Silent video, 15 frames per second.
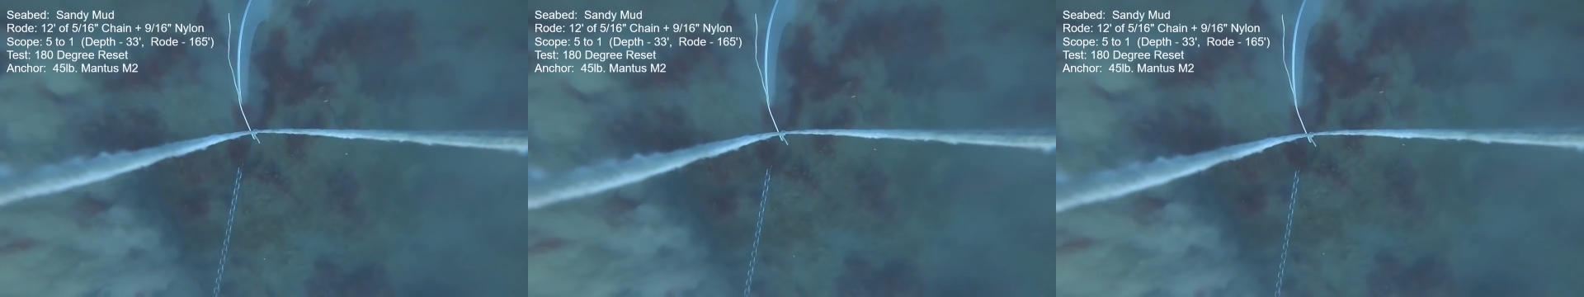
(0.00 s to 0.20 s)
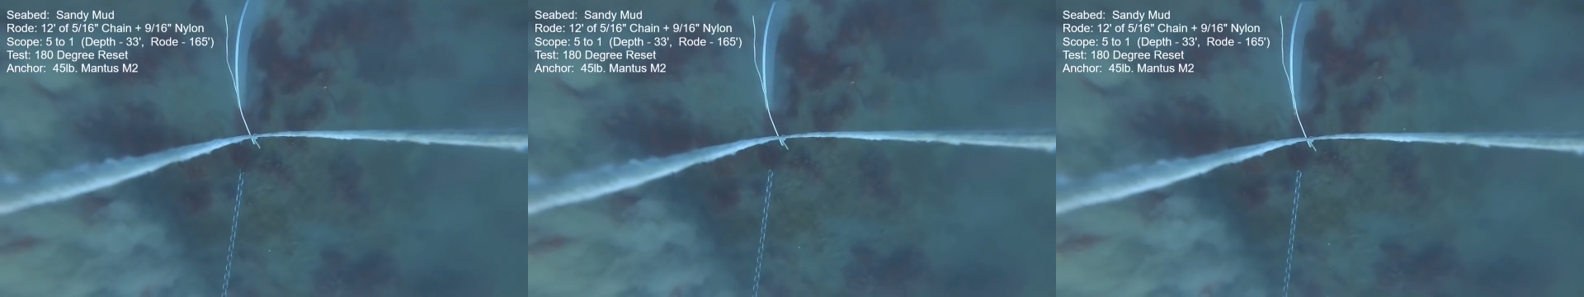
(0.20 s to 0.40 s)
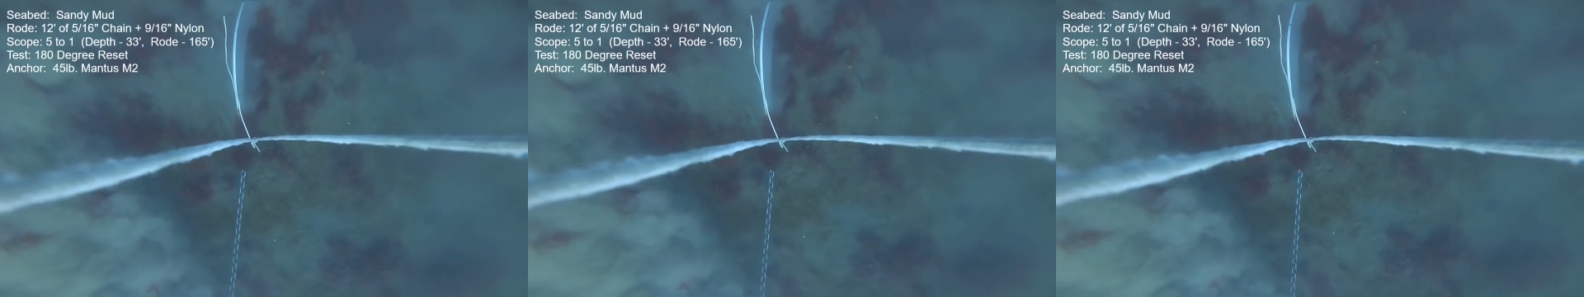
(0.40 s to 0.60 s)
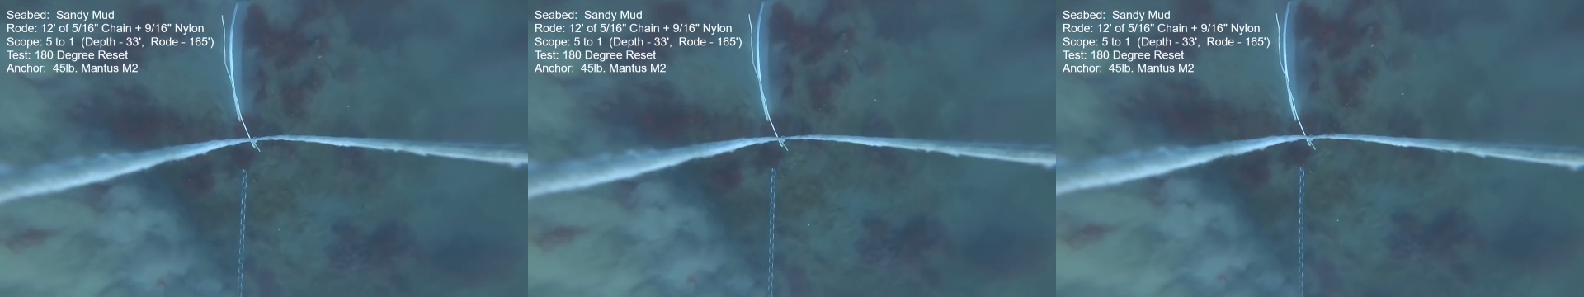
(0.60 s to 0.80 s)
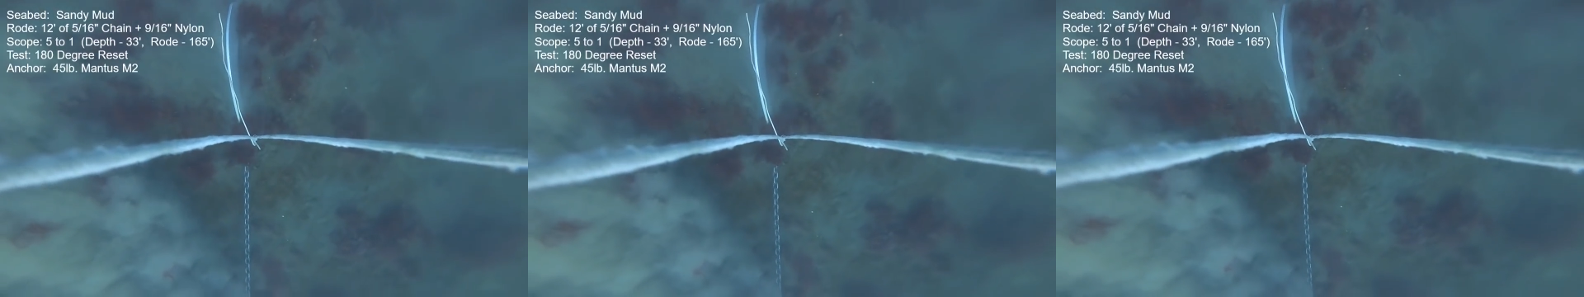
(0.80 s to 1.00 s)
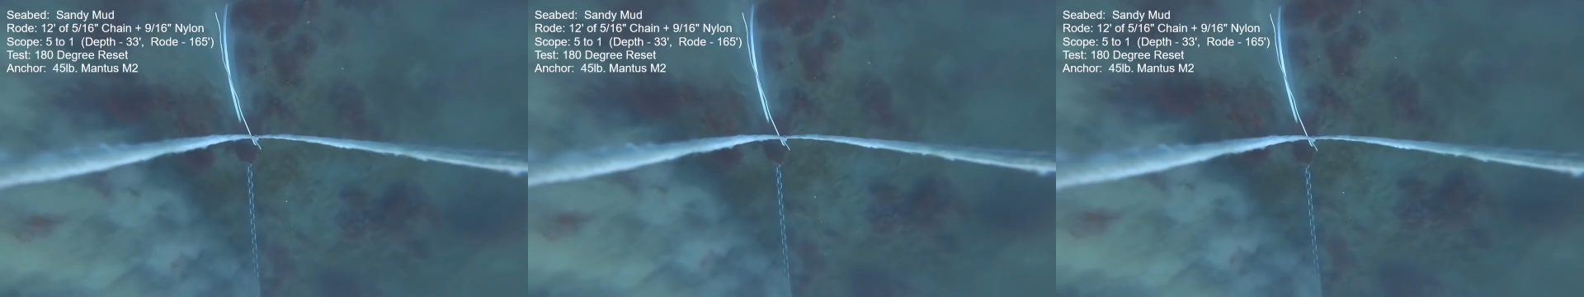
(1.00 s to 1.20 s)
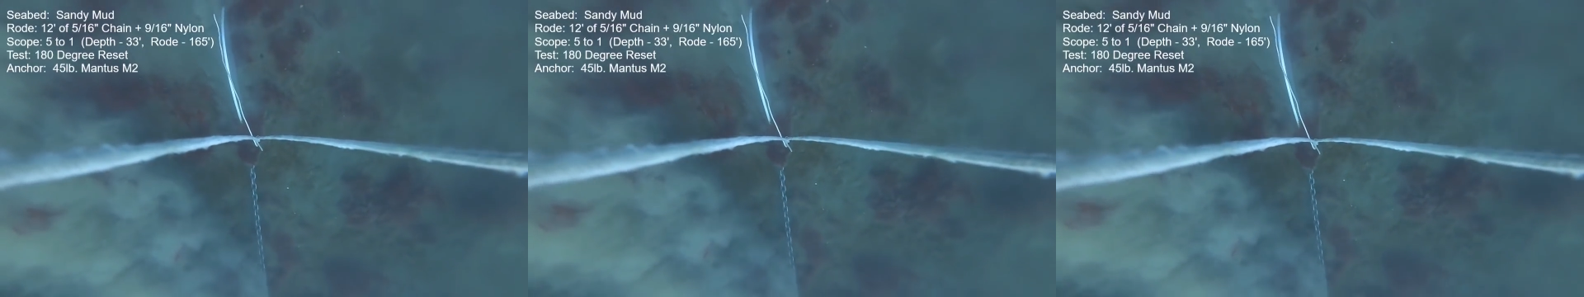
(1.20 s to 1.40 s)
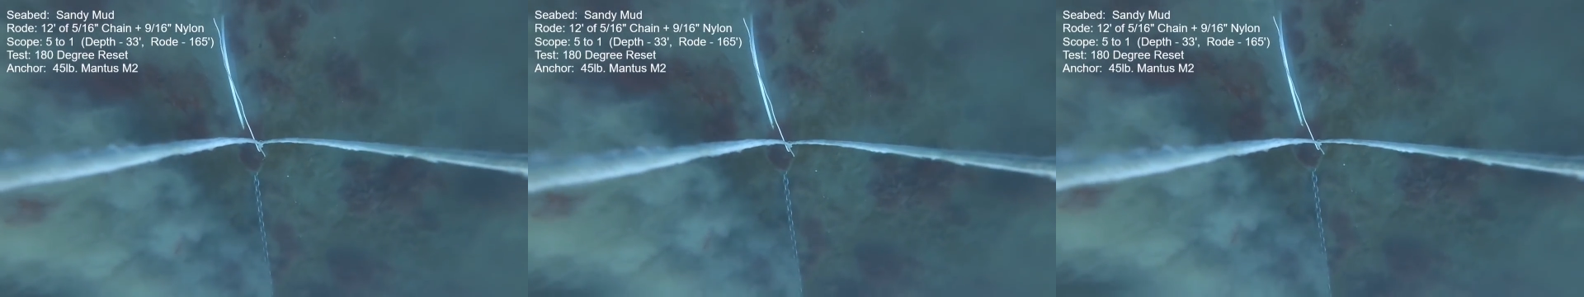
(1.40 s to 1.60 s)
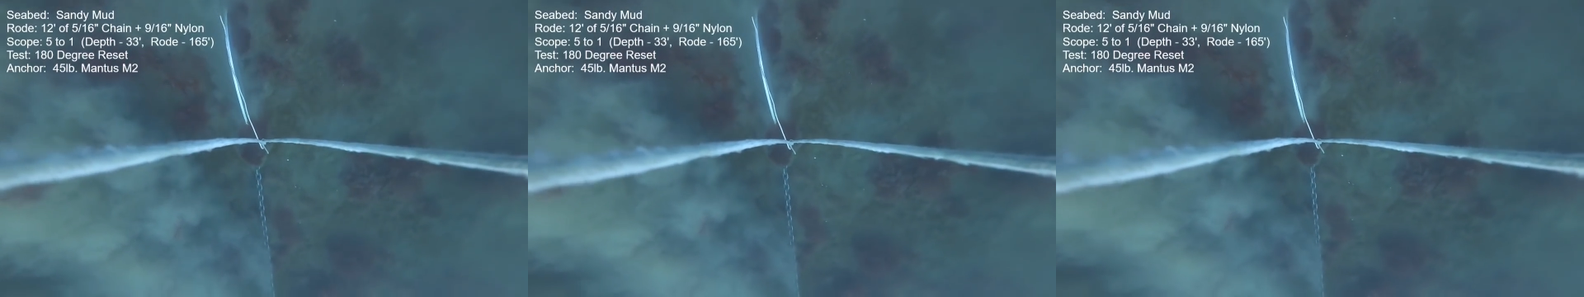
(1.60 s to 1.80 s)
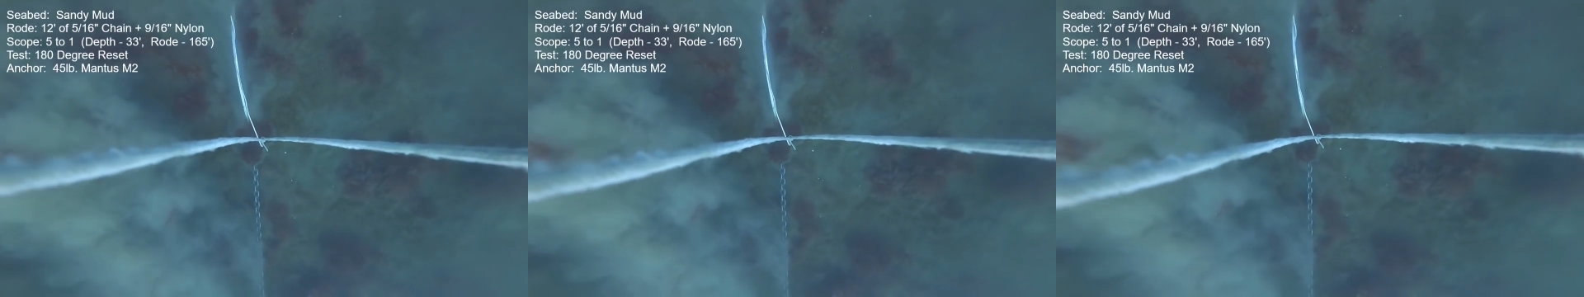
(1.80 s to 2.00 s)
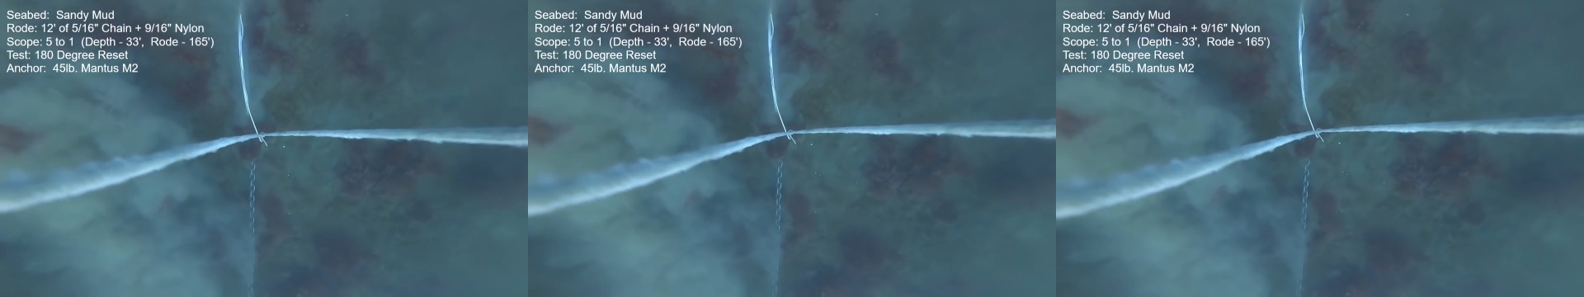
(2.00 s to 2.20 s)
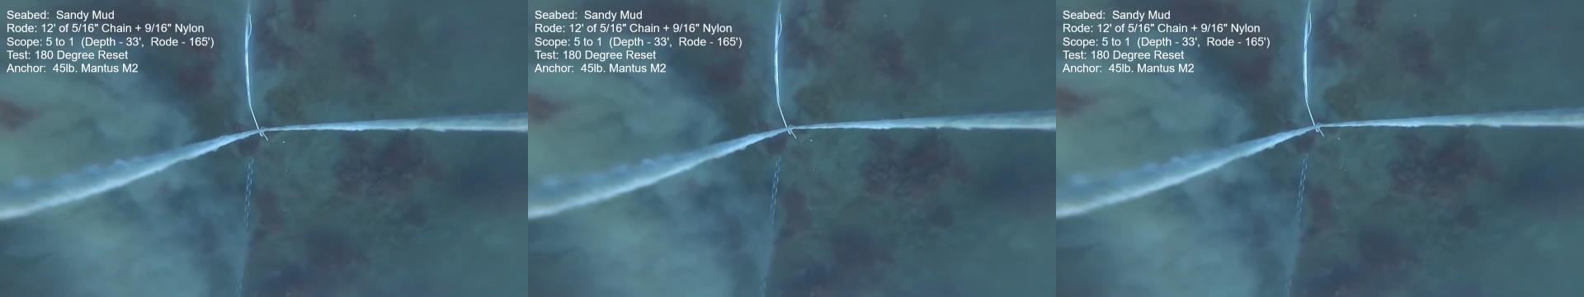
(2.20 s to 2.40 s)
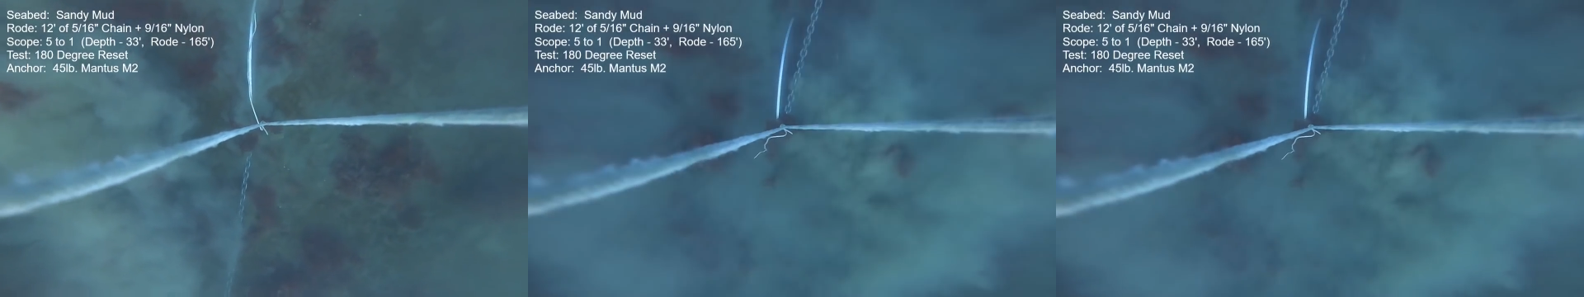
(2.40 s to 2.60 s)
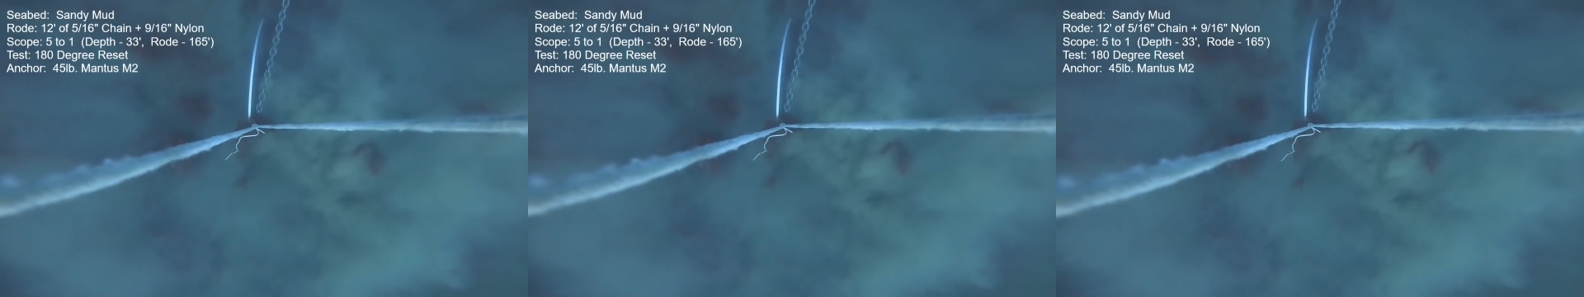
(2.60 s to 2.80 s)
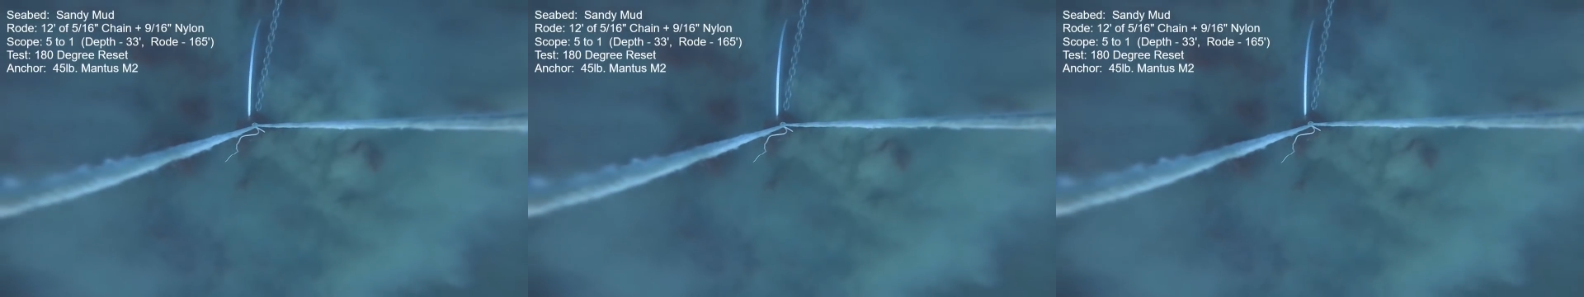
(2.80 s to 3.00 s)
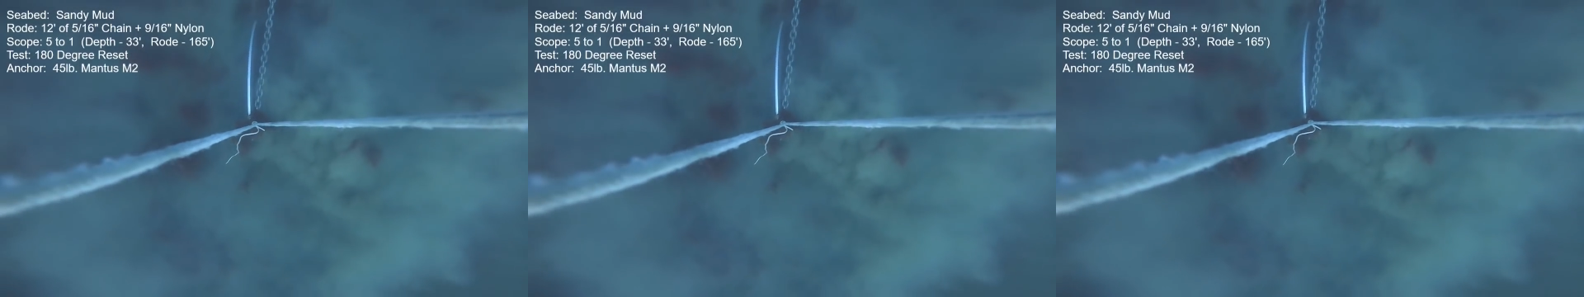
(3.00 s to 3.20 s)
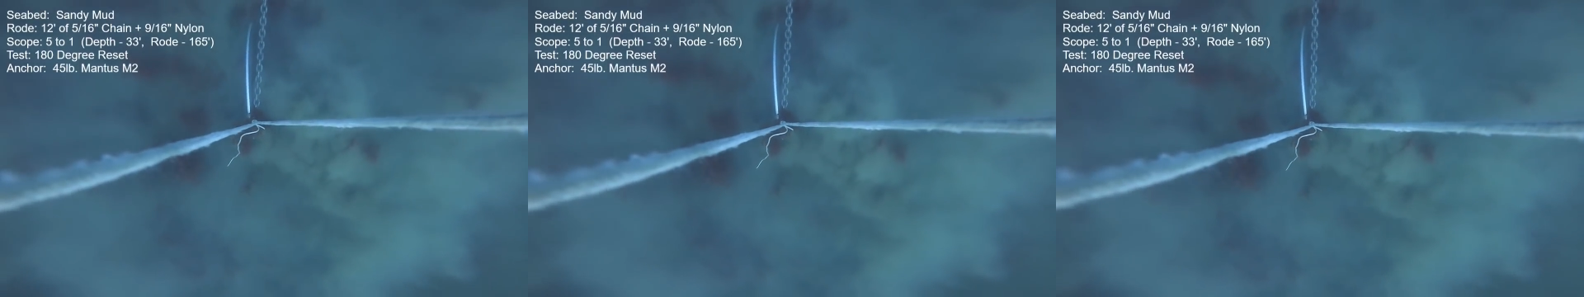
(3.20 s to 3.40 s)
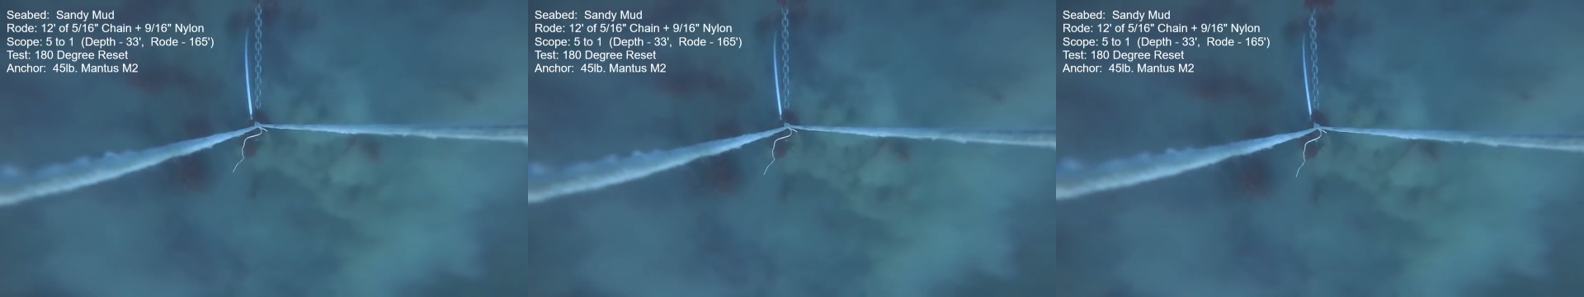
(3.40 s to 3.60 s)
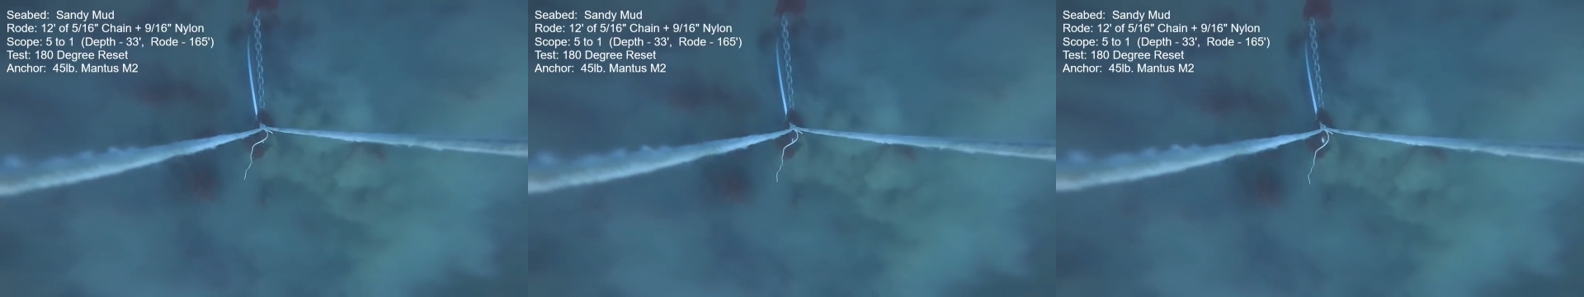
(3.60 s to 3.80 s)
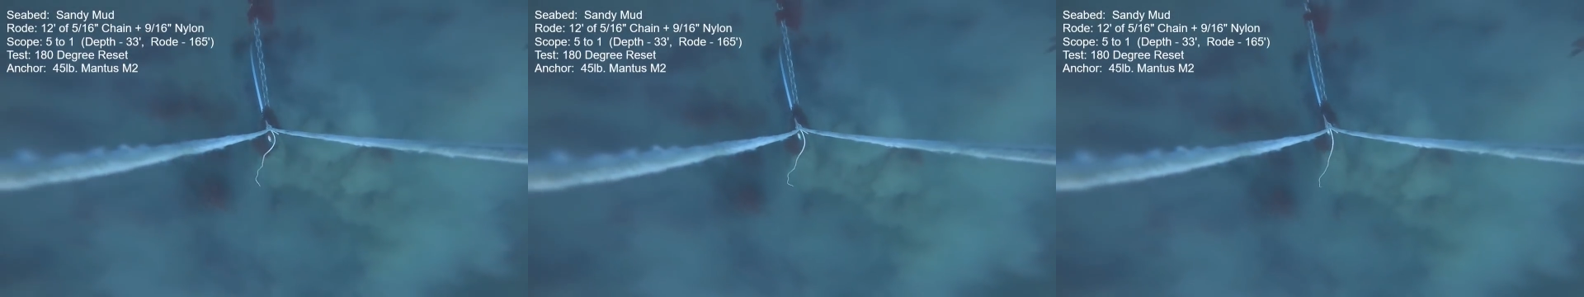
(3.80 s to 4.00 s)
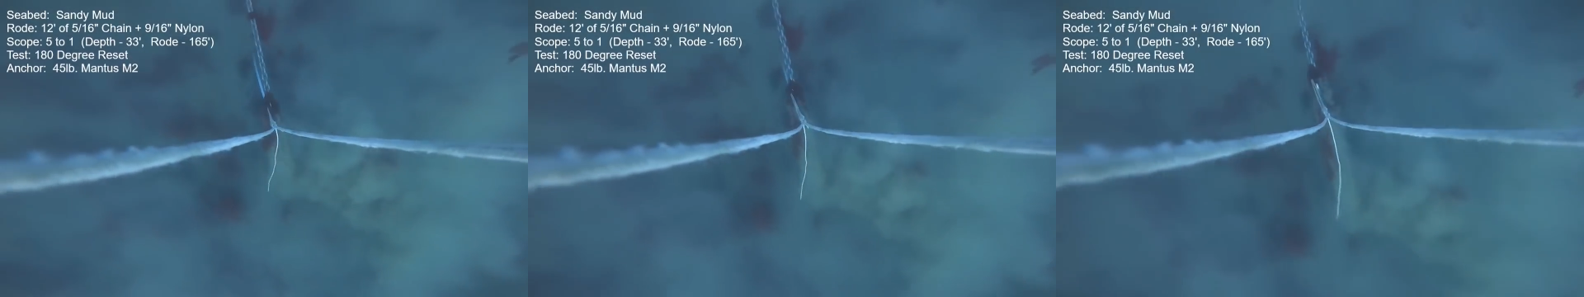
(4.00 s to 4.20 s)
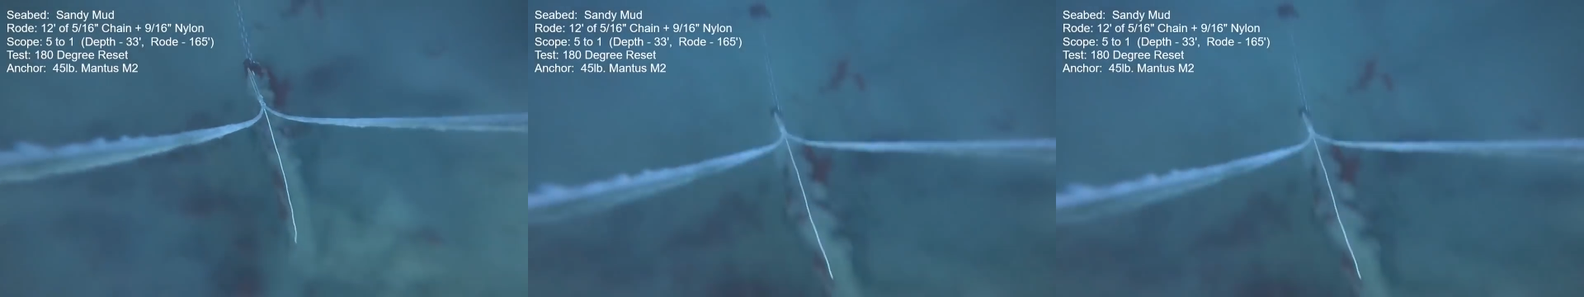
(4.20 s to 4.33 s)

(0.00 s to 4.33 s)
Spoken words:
No face is visible, so there are no lips to read.